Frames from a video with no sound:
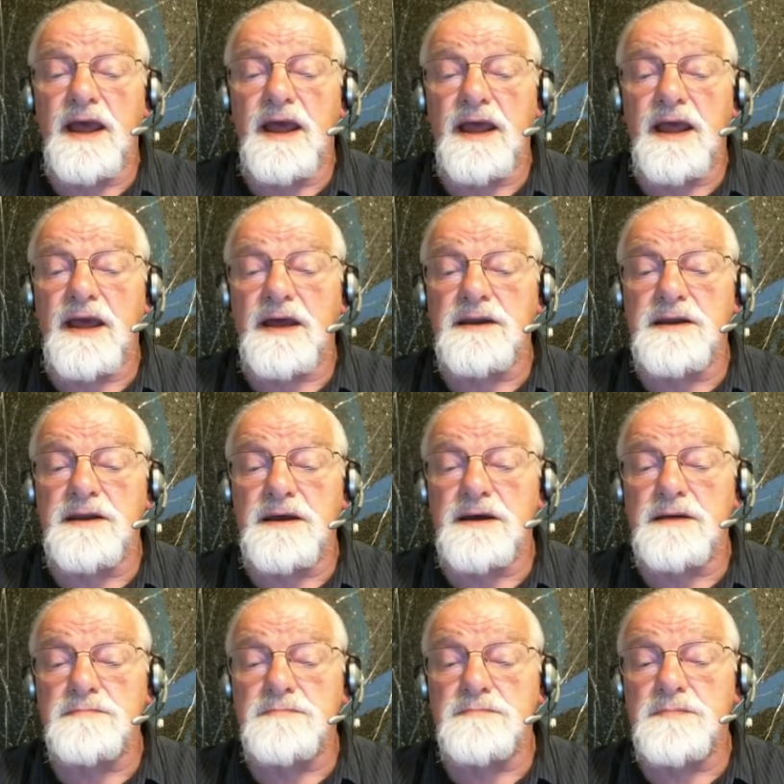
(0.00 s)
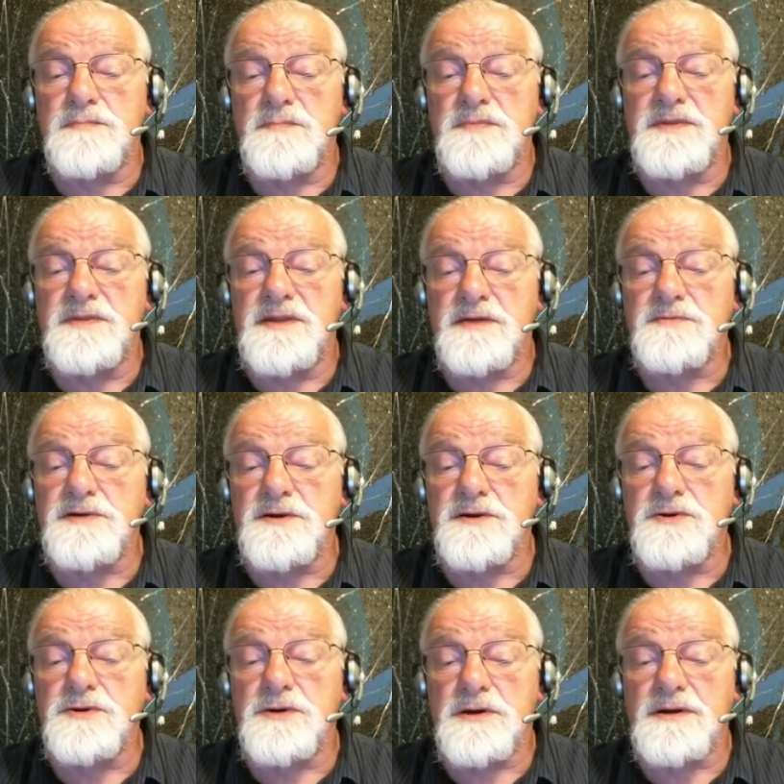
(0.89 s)
And um, they were
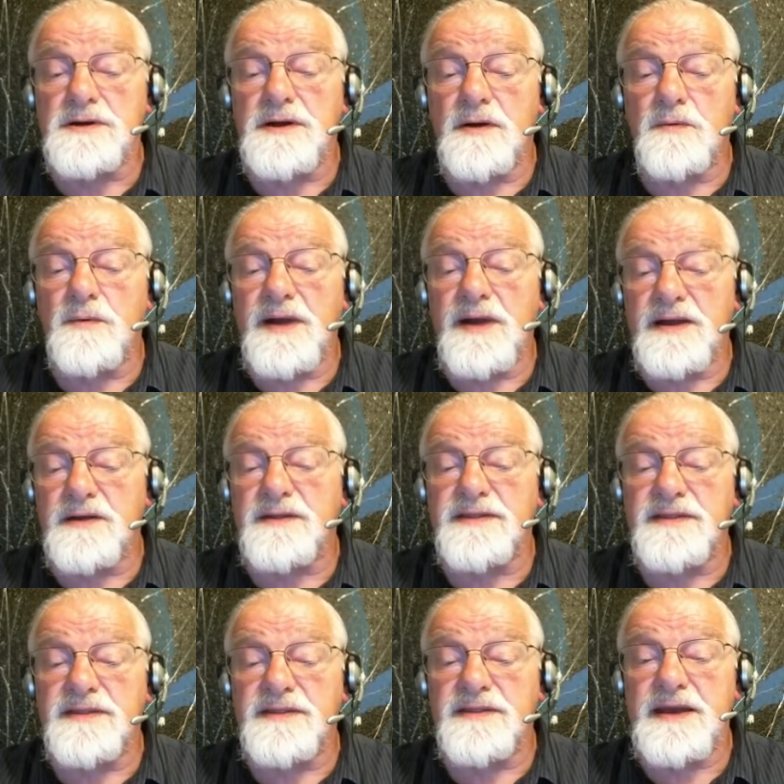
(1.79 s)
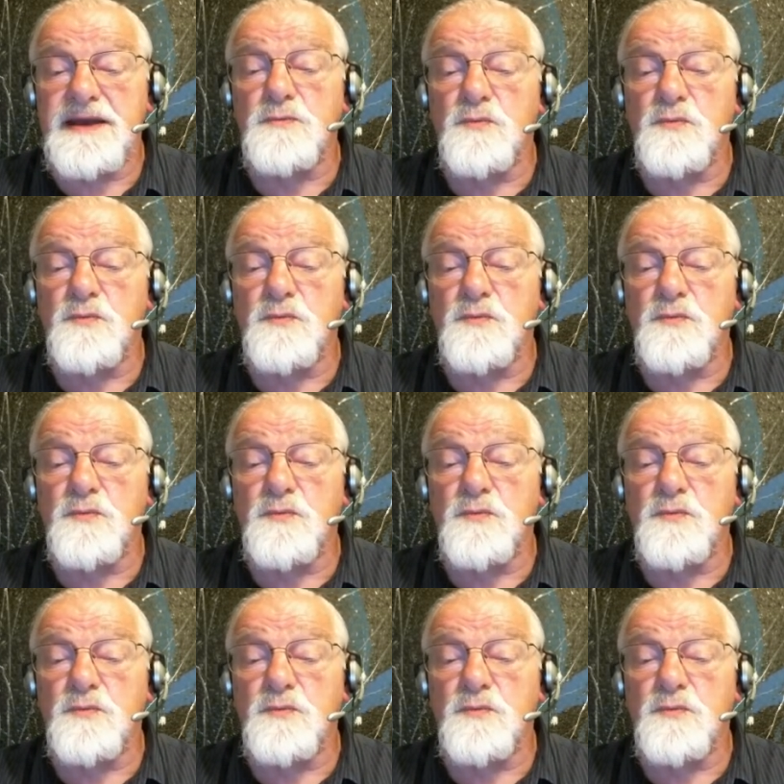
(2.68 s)
go- uh, well, they